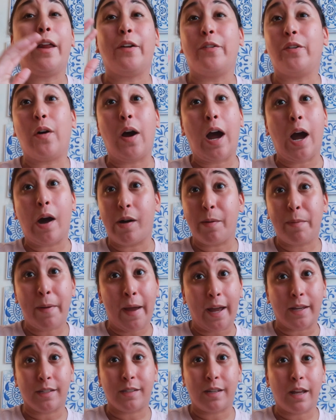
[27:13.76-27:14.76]
don't know how I
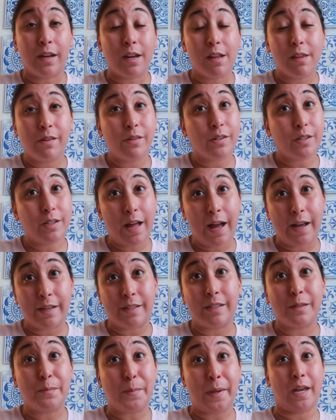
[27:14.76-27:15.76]
passed any of those
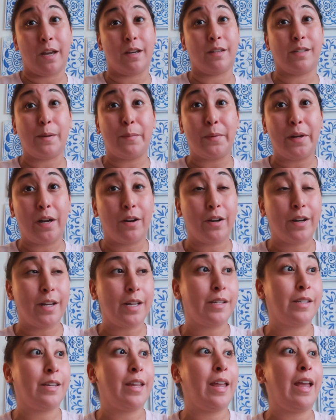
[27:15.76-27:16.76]
classes because I'm an
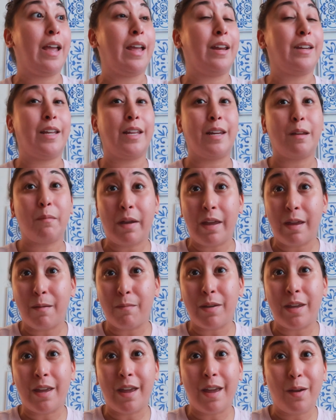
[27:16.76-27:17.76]
artist, and getting my
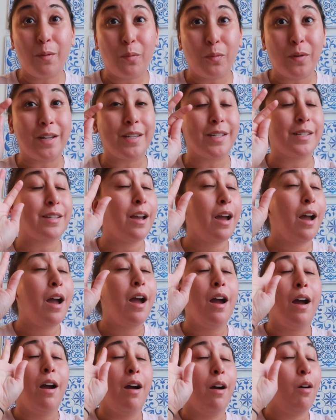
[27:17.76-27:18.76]
MBA was,
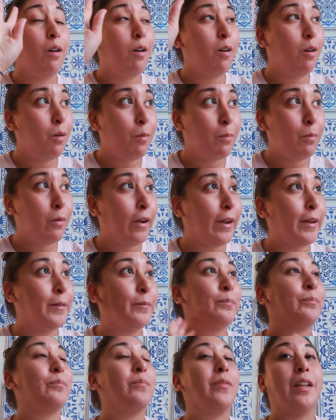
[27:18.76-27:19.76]
oh boy.
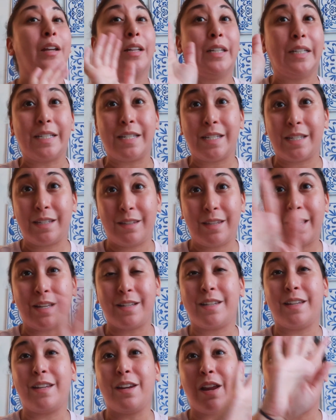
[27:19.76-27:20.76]

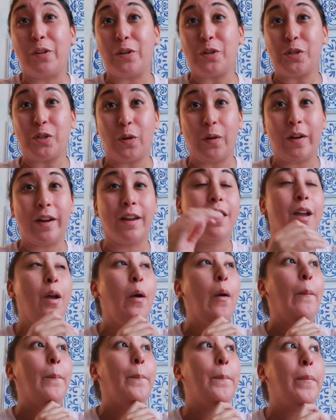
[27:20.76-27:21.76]
That's another story.
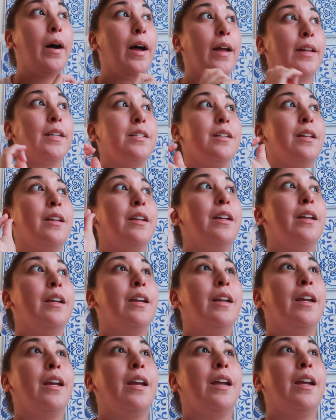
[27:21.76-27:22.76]
But
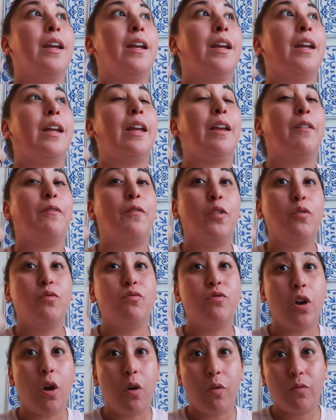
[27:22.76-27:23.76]
if you
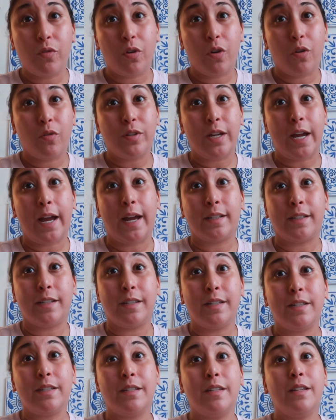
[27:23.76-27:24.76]
don't know
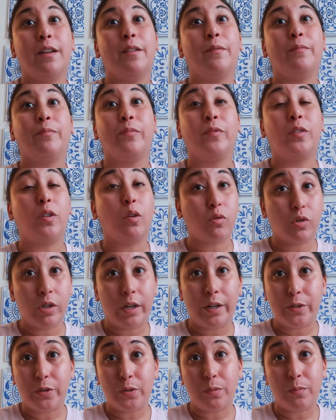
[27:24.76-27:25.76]
taxes, don't
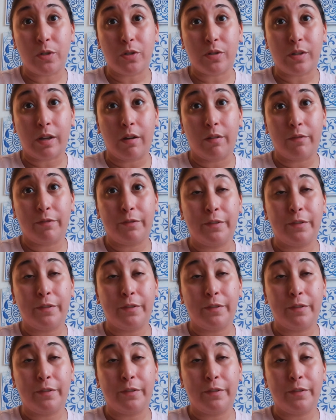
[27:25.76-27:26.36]
try to do them yourself.